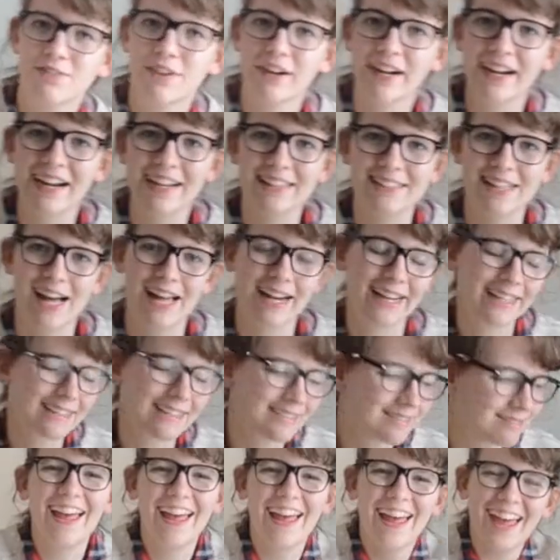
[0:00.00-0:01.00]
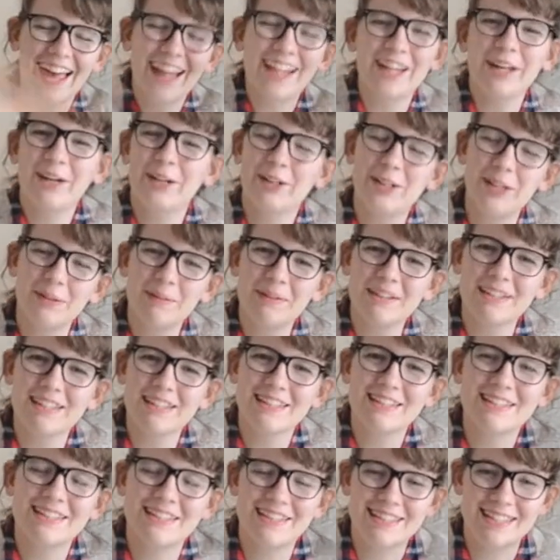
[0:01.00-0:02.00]
very exciting. Hello
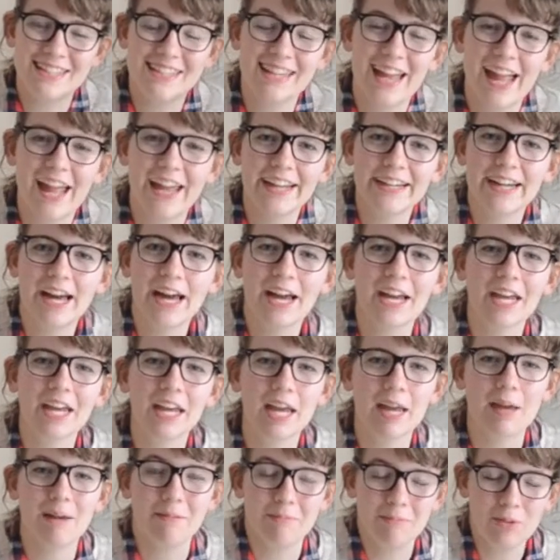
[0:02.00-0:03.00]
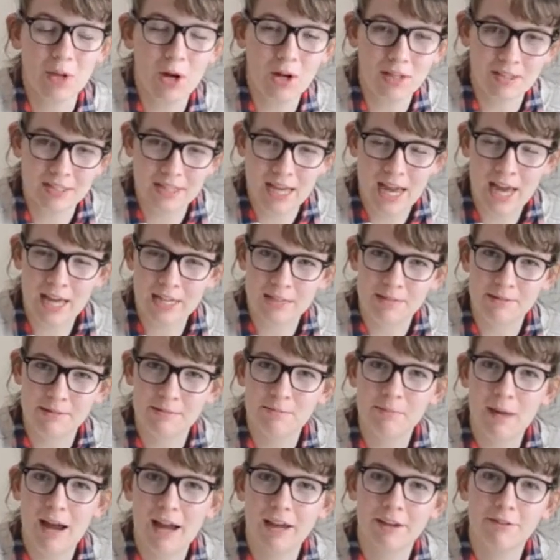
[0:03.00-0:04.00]
humans! Today I am not at
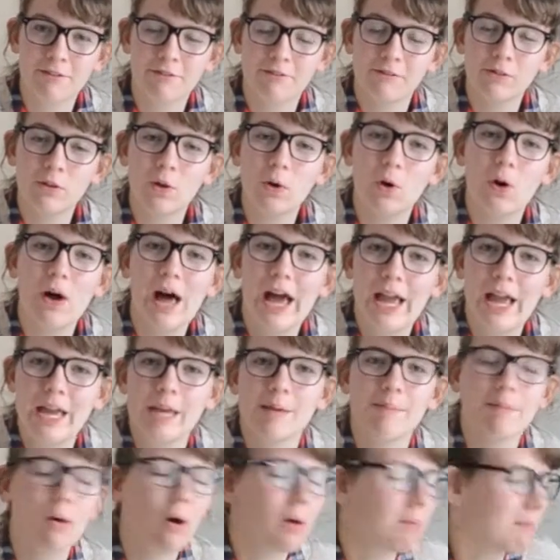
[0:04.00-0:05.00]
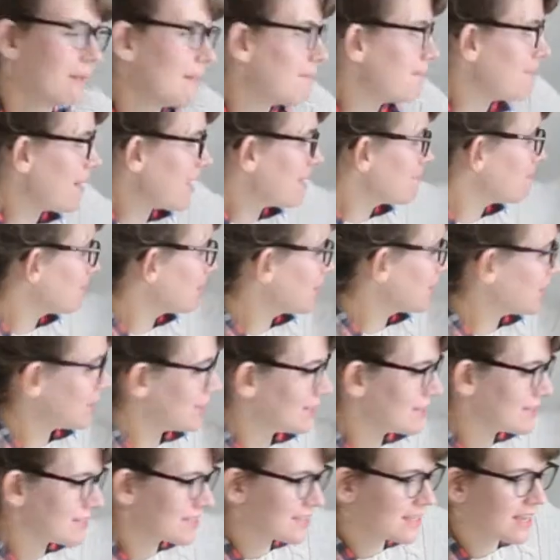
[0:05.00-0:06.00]
my floor, I am on my bed
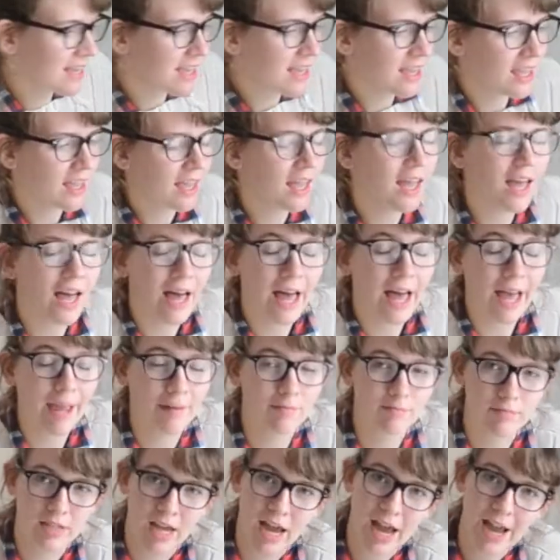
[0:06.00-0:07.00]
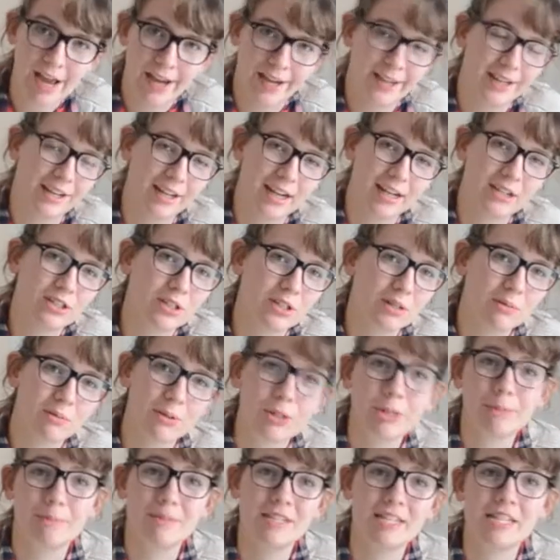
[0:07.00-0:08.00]
because I'm tired and I don't
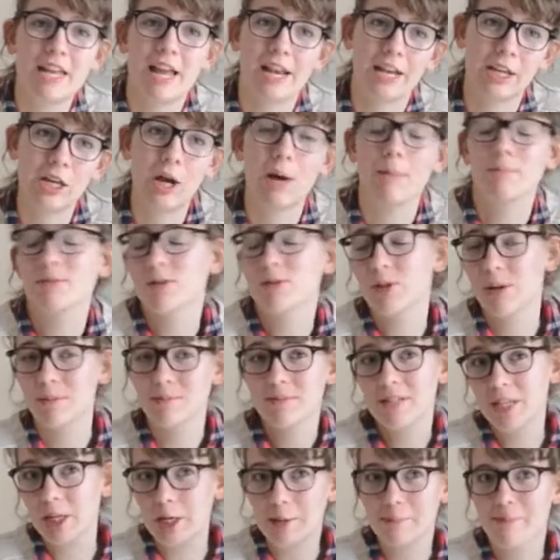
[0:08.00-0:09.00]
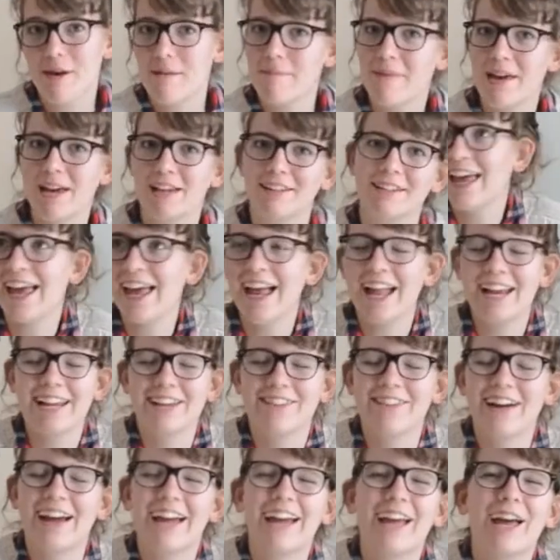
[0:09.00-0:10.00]
want to be standing up, so I'm sitting on my bed.
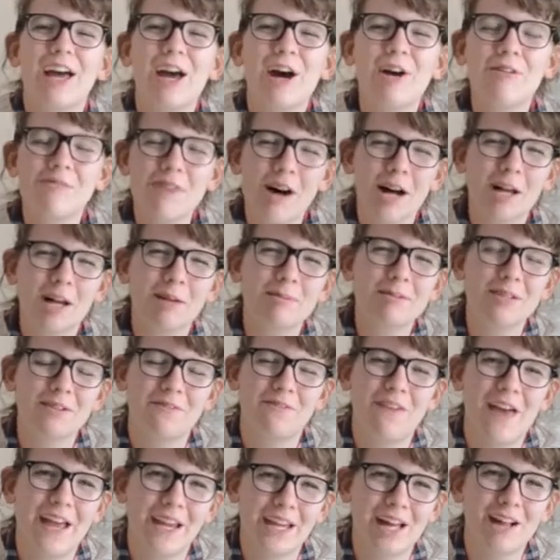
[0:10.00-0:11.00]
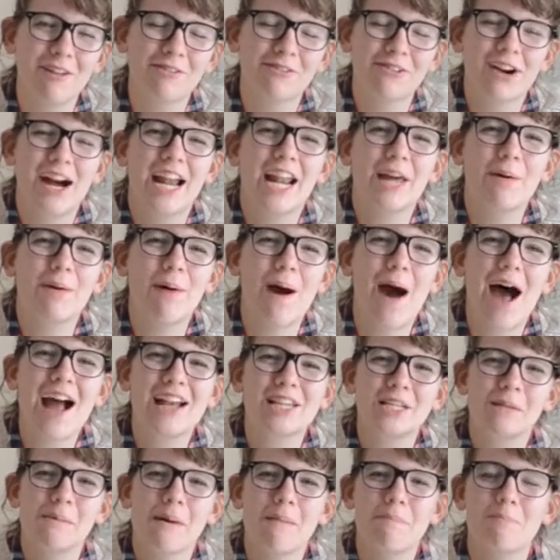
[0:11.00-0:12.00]
Anyway, welcome to Fangirl Friday, where I
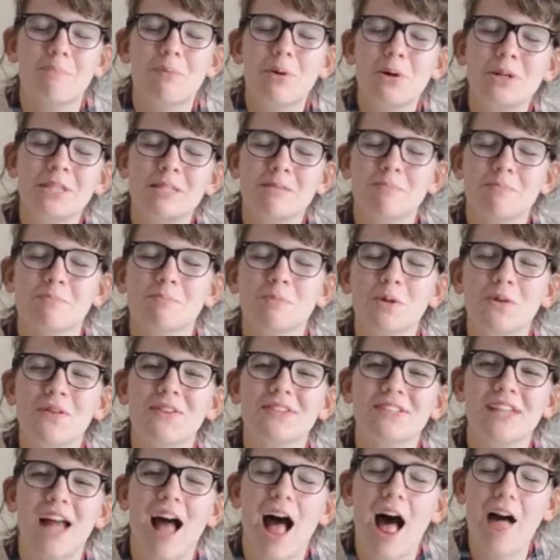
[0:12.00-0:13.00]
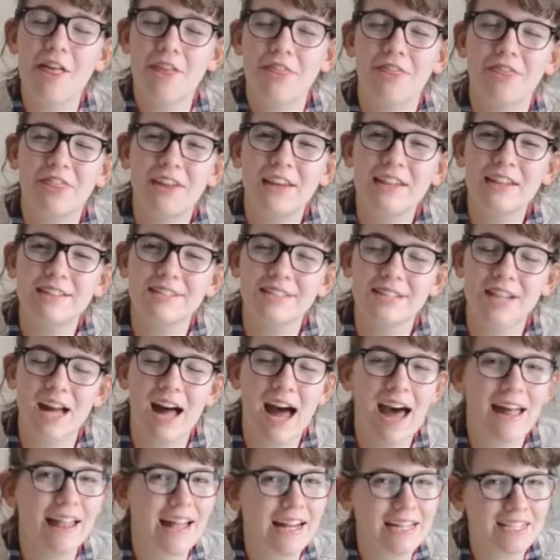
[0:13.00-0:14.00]
talk about books, movies, and other things that
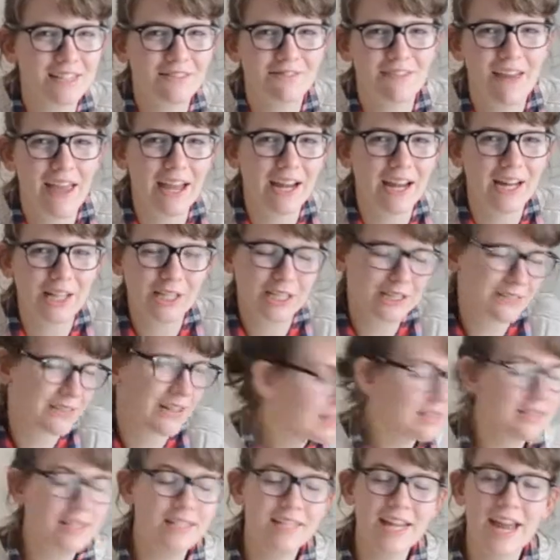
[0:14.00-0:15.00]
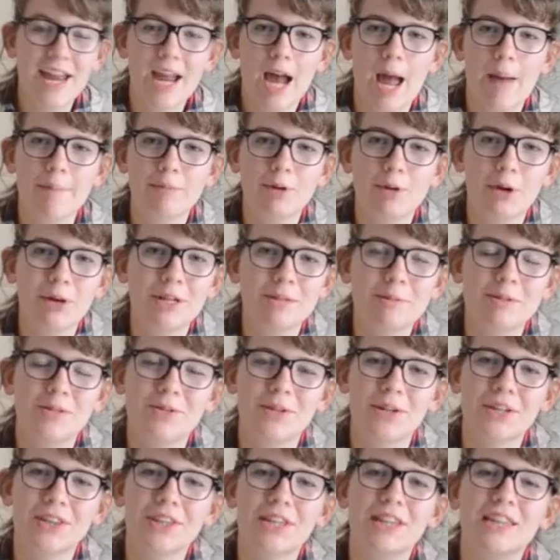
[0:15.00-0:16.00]
I like to fangirl over. Today I'm going to be
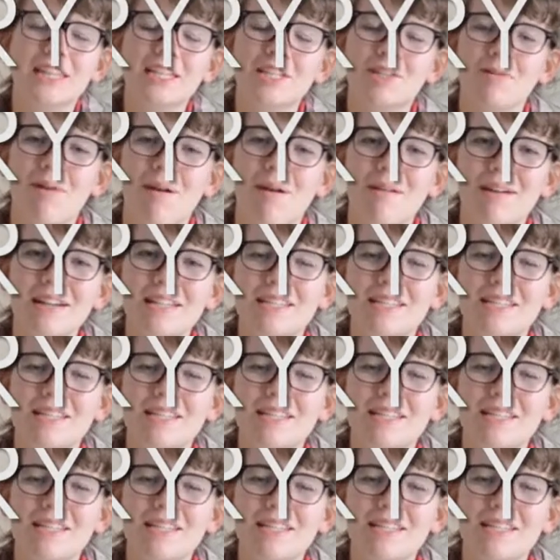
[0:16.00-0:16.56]
doing the literary